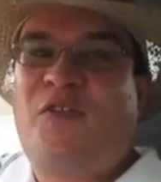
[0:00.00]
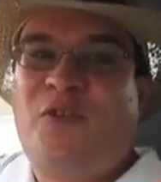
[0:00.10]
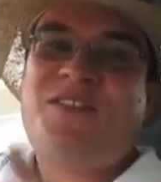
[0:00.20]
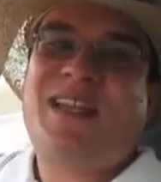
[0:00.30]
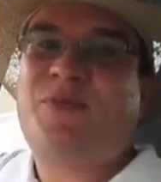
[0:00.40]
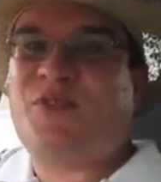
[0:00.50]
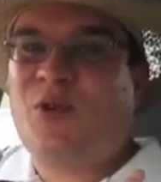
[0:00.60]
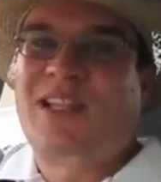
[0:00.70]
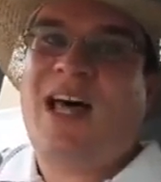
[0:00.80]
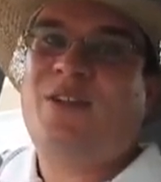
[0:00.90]
her footsteps were
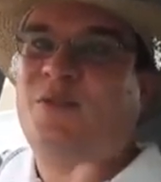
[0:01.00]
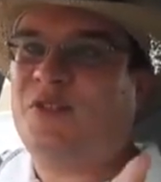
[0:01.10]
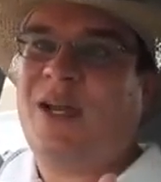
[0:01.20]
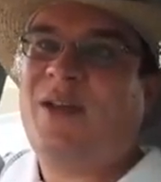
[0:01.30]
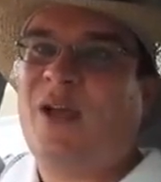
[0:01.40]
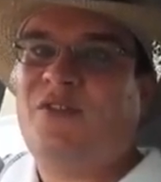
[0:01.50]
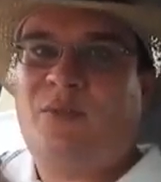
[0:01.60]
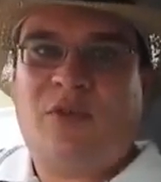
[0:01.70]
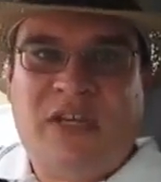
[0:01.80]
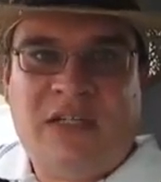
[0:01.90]
so loud they were drowning out the
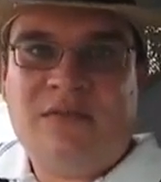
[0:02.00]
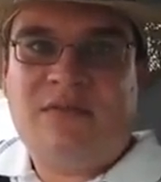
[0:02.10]
movie.